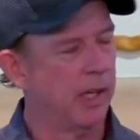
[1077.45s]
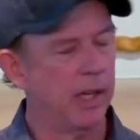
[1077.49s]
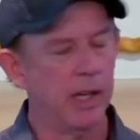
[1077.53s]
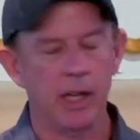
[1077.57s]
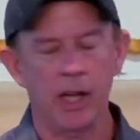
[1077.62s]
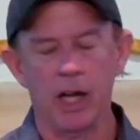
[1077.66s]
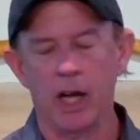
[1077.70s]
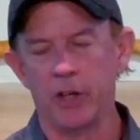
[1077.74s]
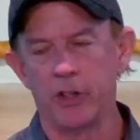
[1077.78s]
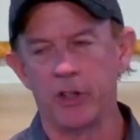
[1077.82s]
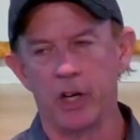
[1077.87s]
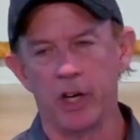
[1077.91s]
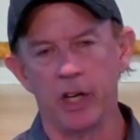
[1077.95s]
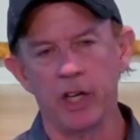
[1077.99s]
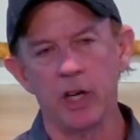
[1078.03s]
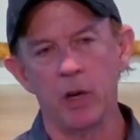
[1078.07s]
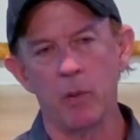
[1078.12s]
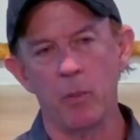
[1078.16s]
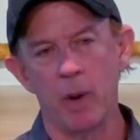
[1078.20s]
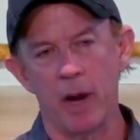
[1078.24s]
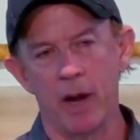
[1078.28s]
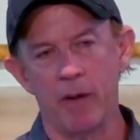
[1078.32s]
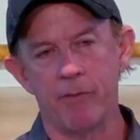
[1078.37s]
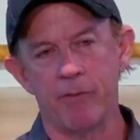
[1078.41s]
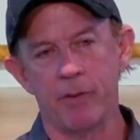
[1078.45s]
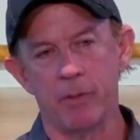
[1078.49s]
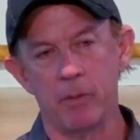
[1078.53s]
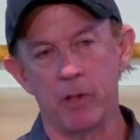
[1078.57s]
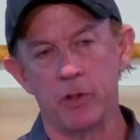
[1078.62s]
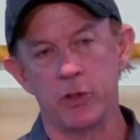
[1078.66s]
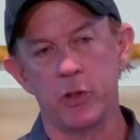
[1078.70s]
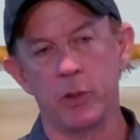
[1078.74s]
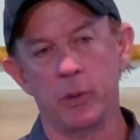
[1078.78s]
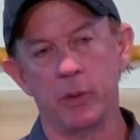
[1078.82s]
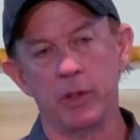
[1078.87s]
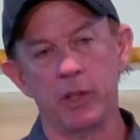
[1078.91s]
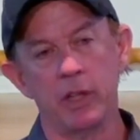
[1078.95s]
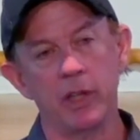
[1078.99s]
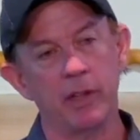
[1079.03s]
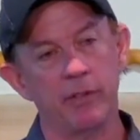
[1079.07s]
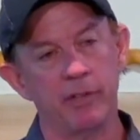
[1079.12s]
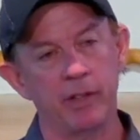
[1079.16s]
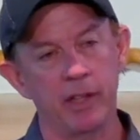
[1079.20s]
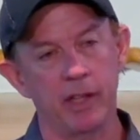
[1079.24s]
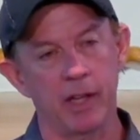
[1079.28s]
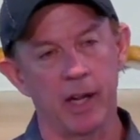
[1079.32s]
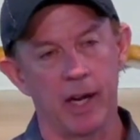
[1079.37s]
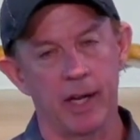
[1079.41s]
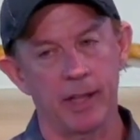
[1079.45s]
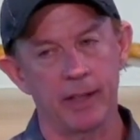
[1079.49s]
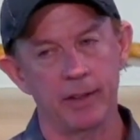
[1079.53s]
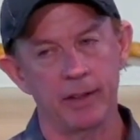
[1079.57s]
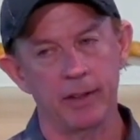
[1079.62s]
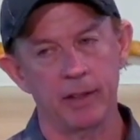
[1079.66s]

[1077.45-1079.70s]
a turning away from the true and the living God,